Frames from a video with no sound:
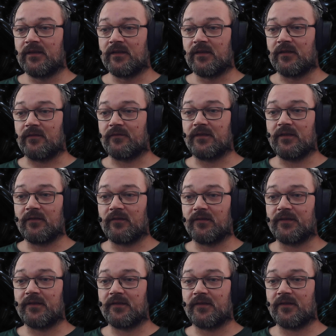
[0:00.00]
of the old
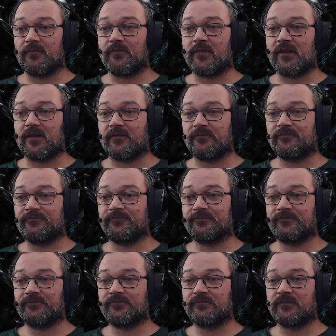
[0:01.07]
Antumbra.
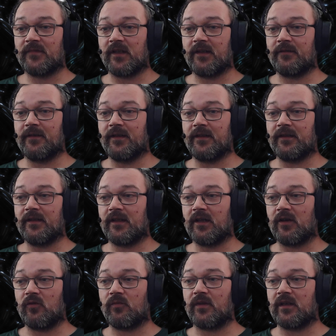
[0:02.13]
I read
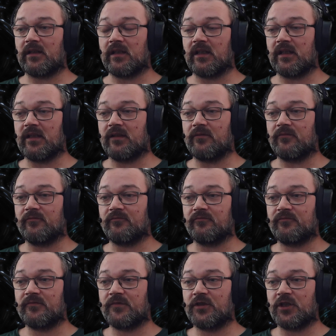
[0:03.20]
how my game
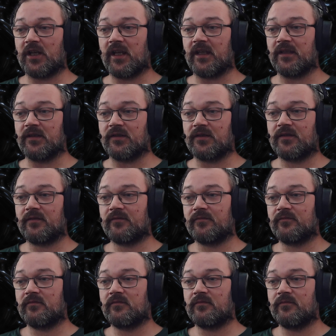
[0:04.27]
changed
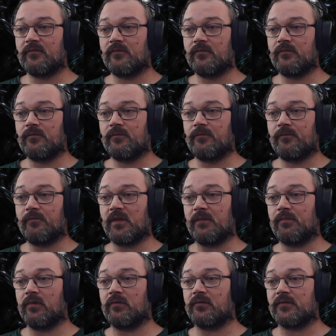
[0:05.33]

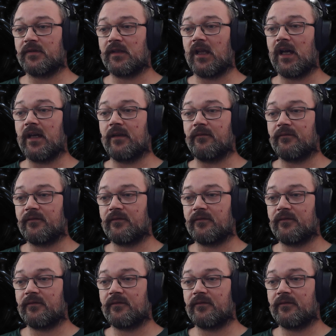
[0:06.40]
people's life.